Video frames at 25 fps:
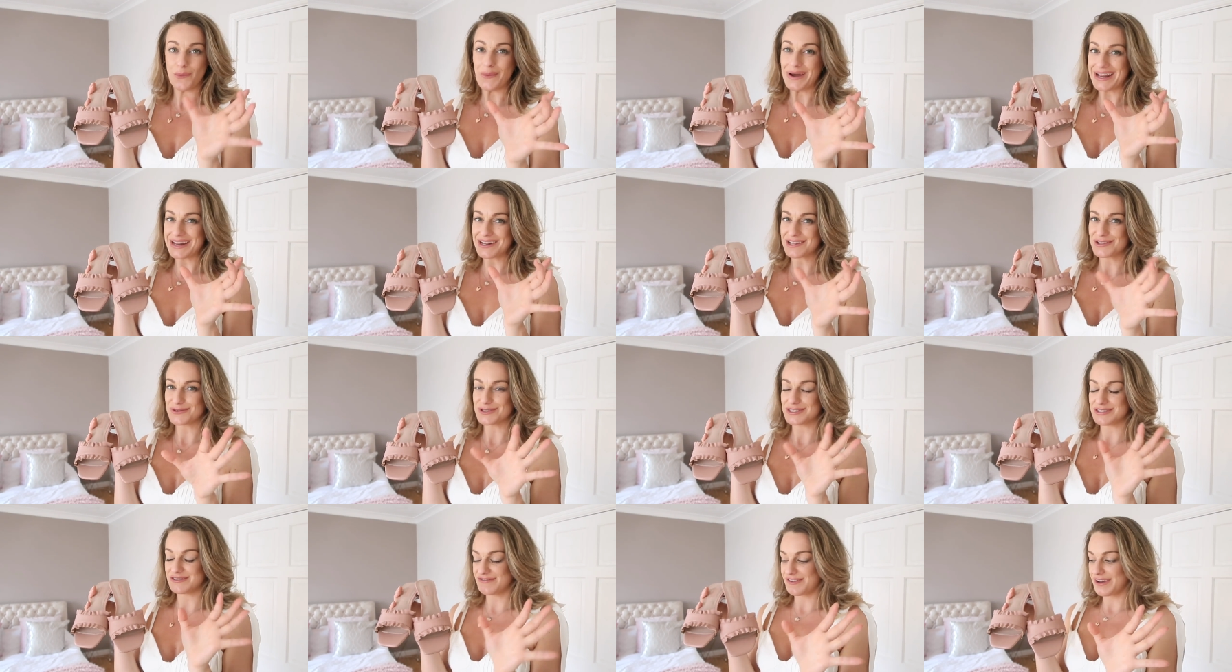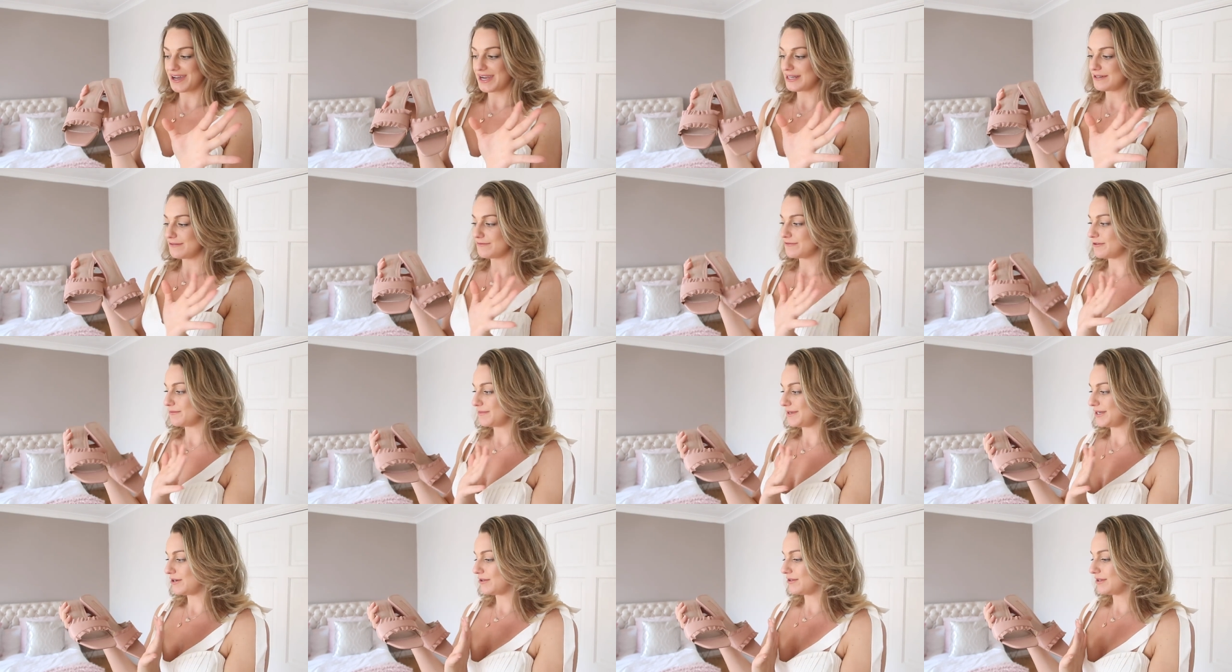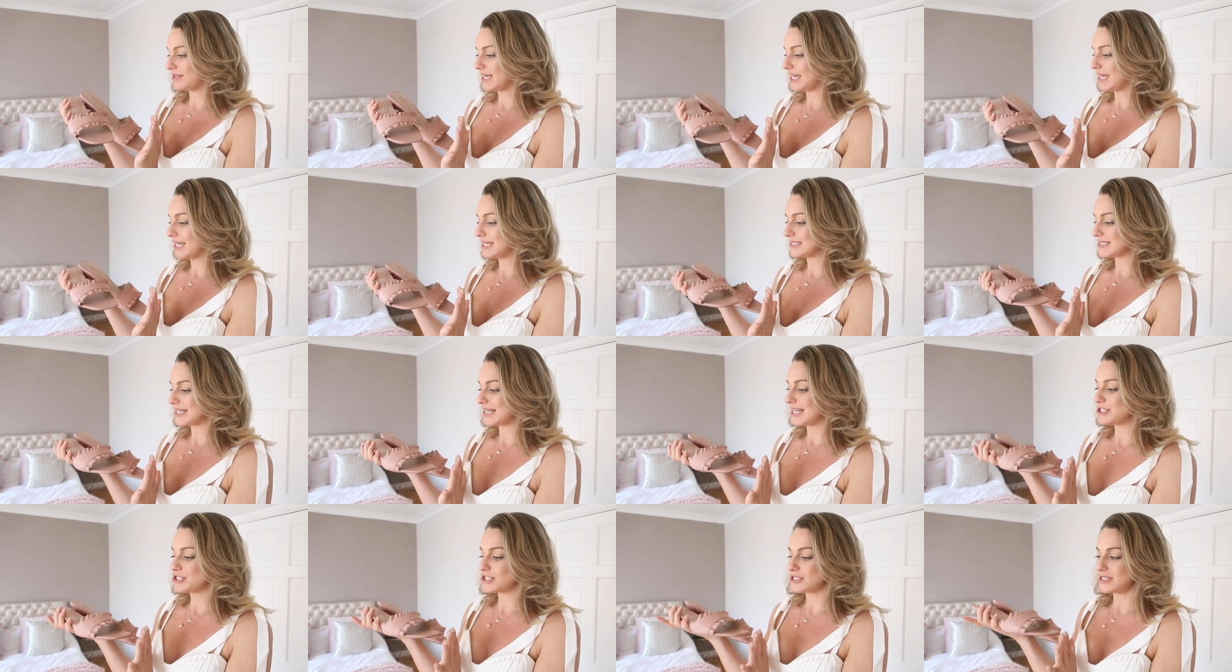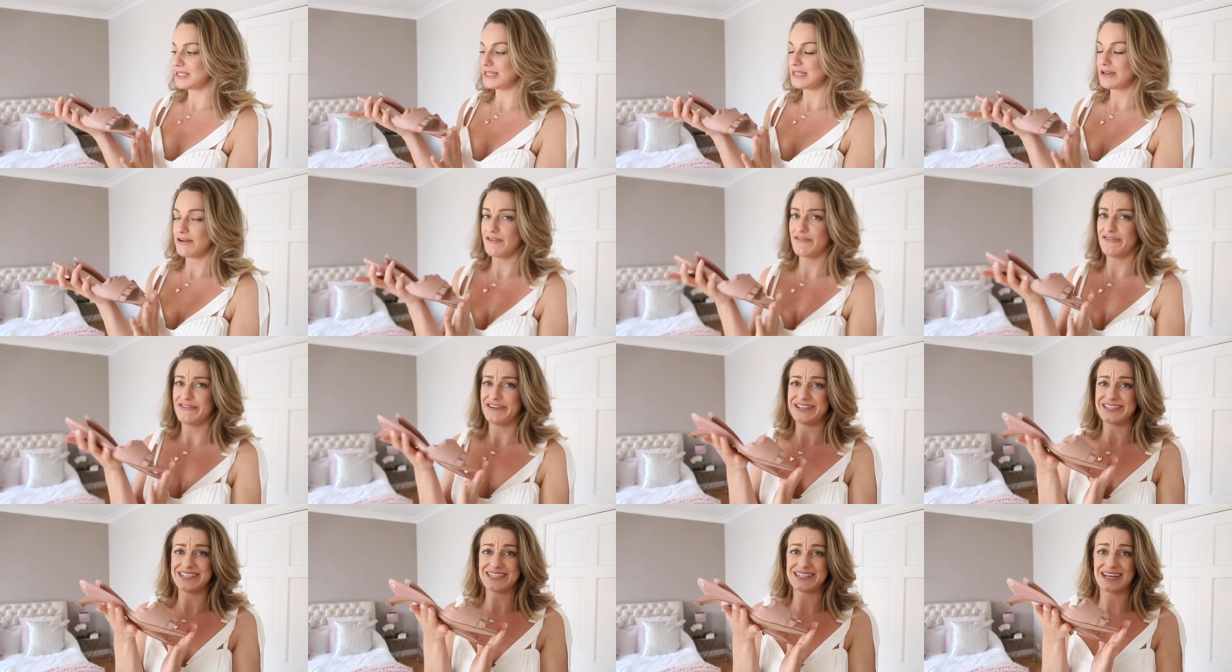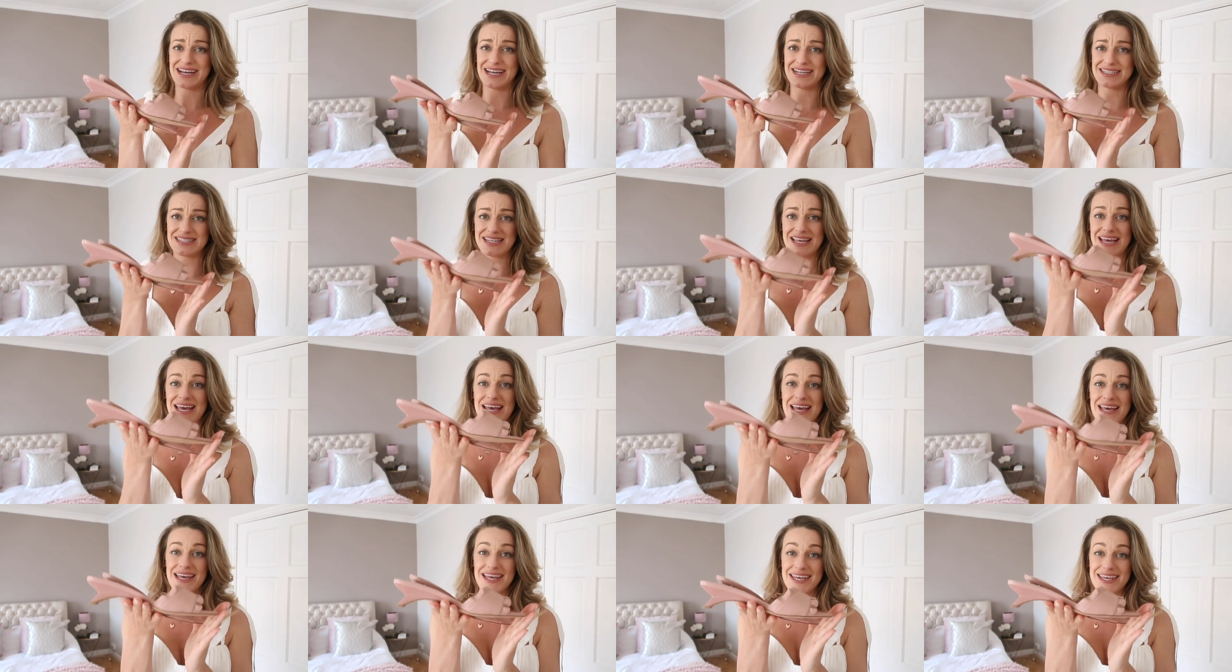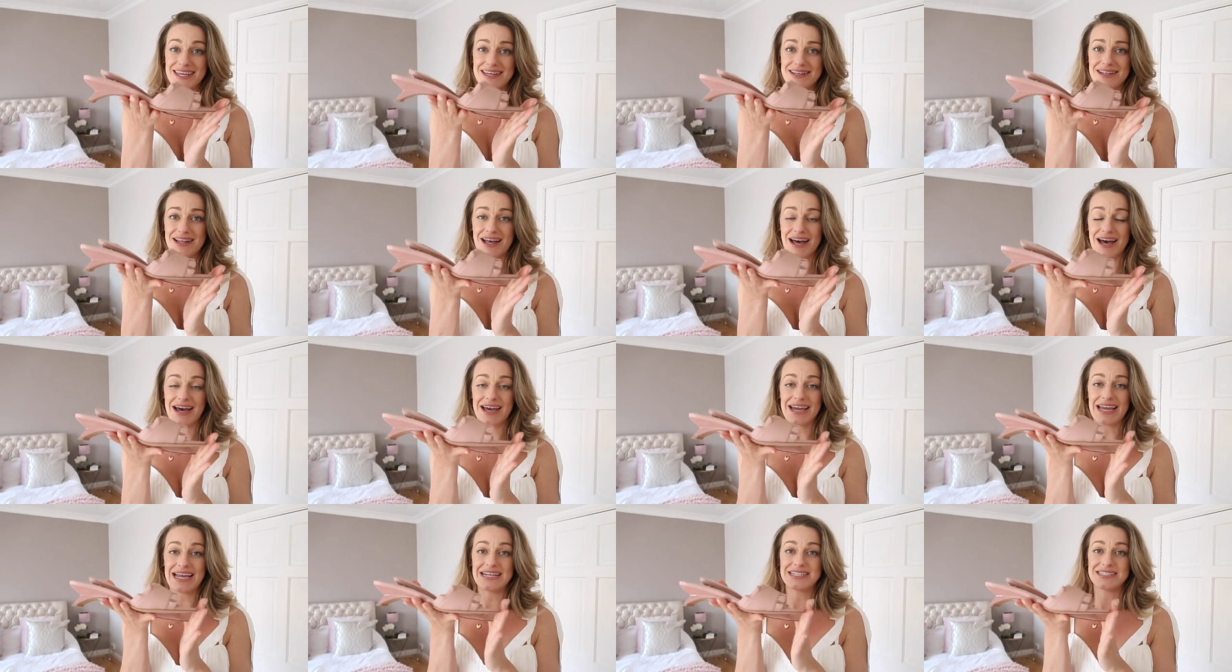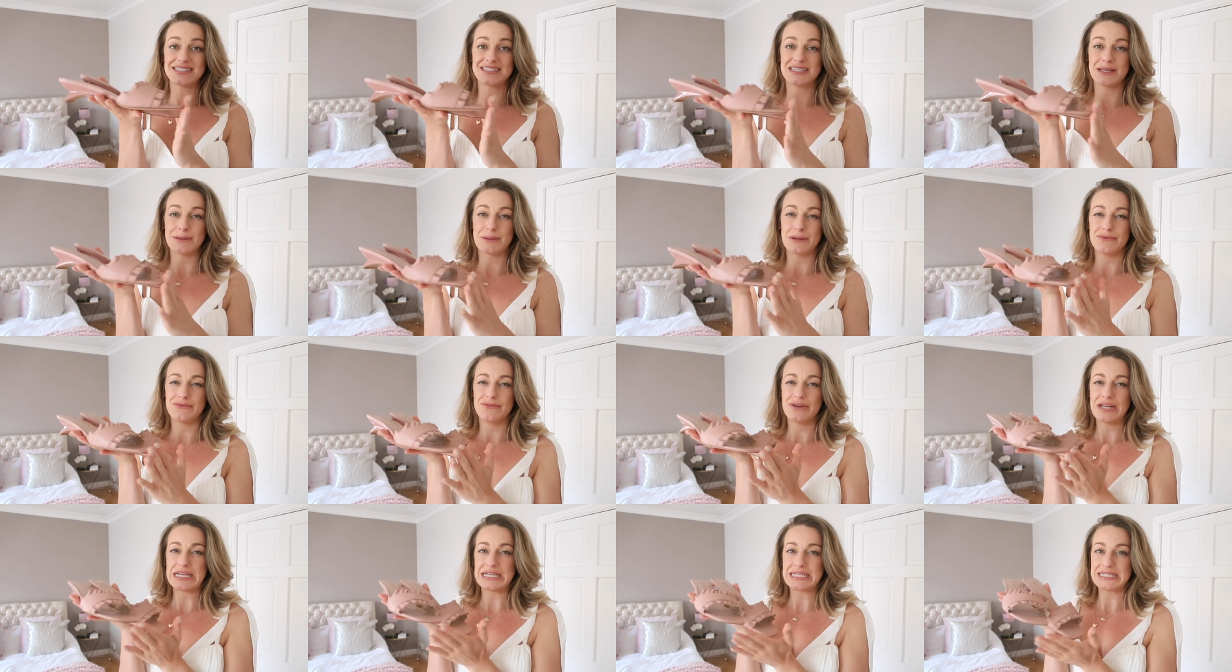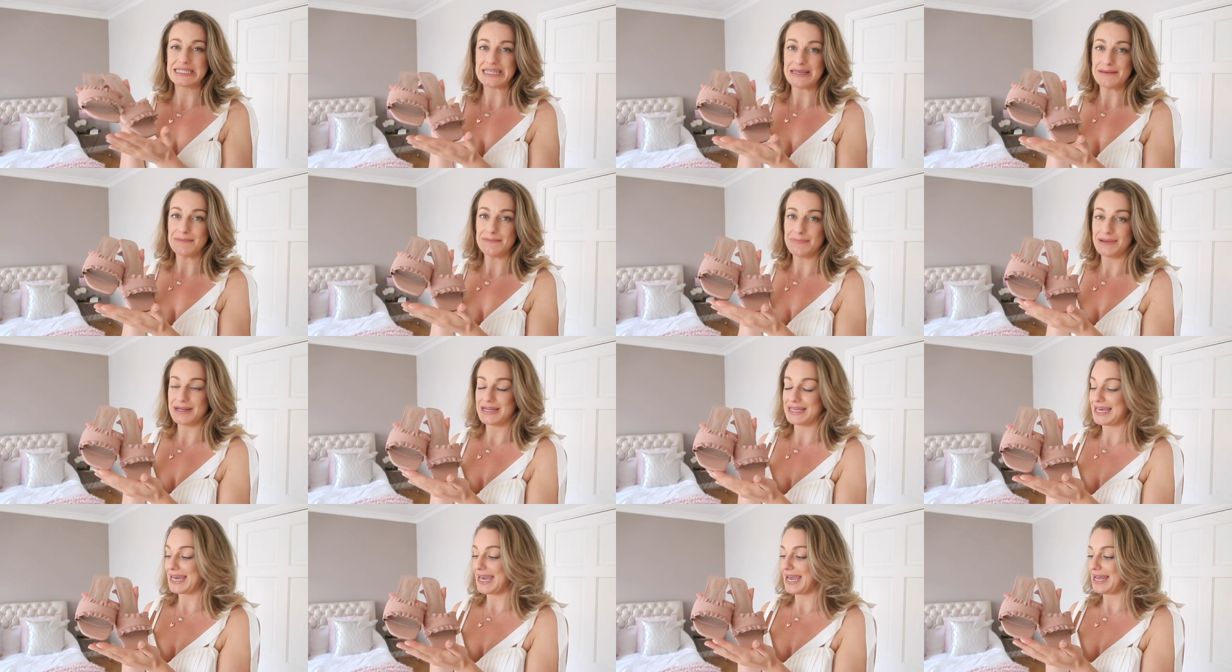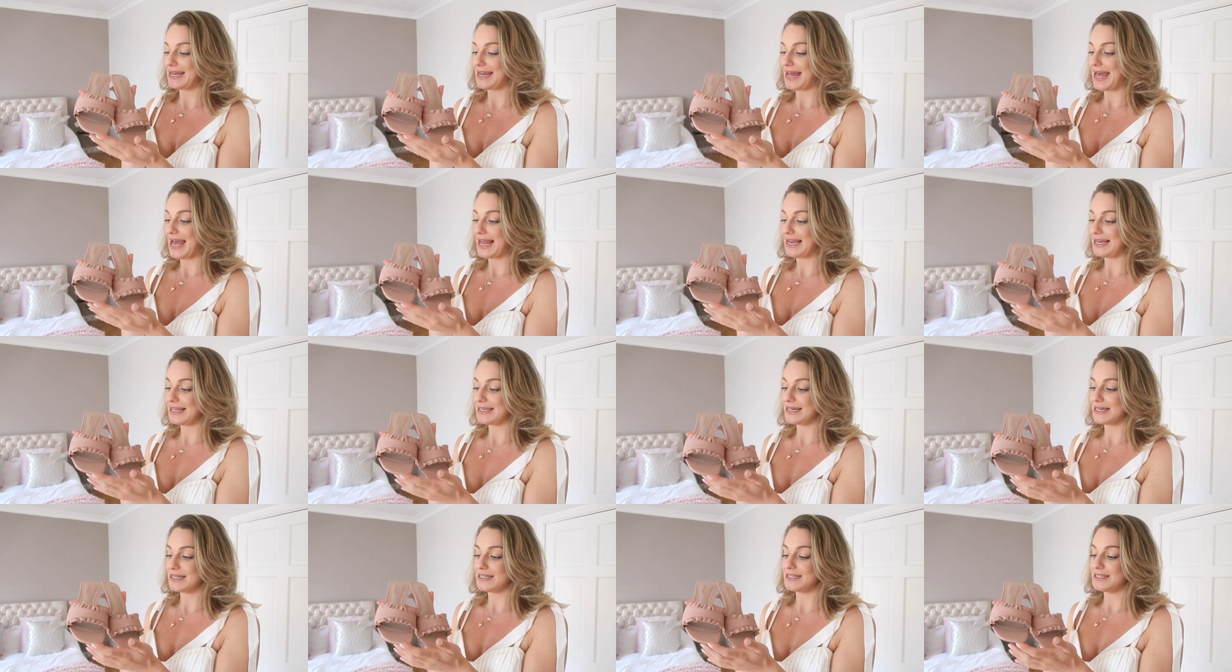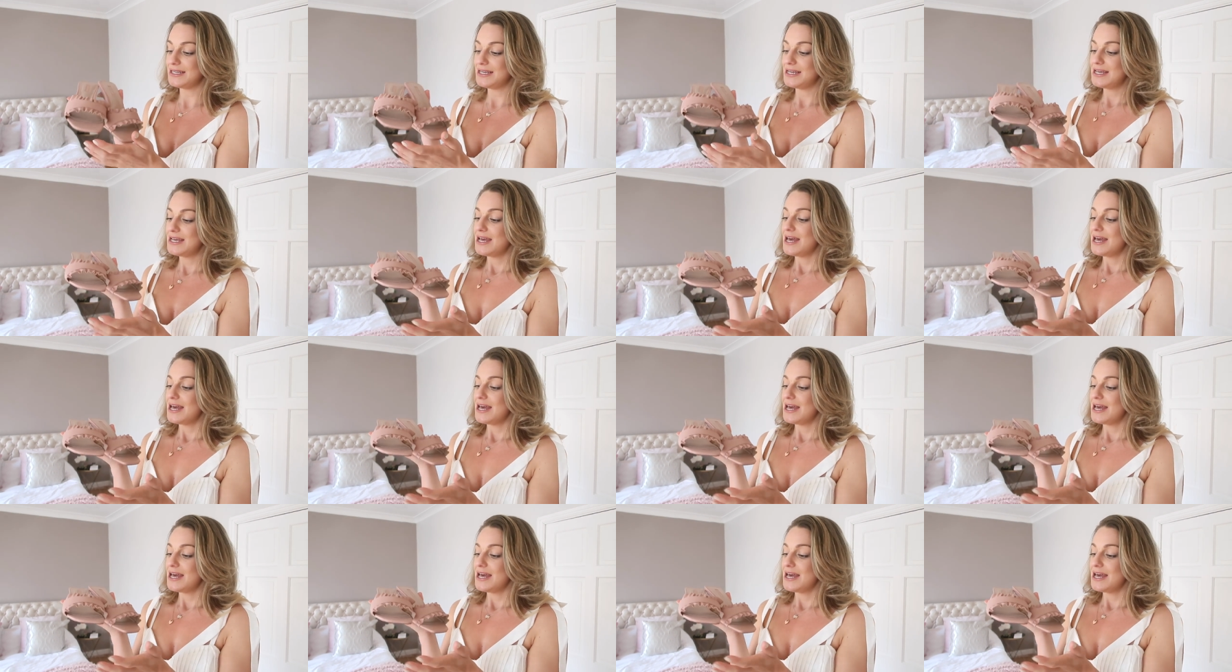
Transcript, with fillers: width was fine for me on these. And I just think they're a really nice heel height, something really simple again, elegant.